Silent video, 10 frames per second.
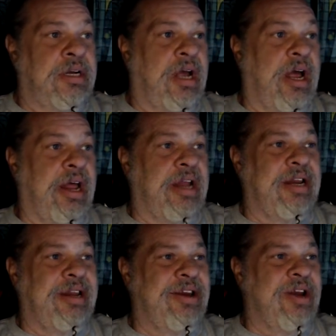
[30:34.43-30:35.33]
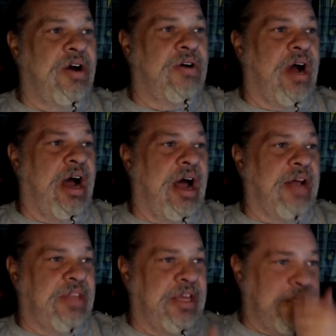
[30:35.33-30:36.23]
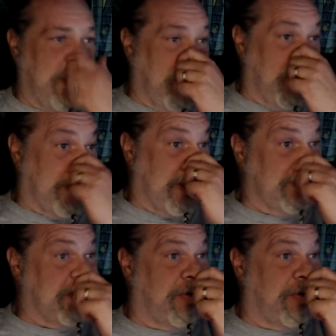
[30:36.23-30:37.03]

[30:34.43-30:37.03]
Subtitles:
And you know, I think because they're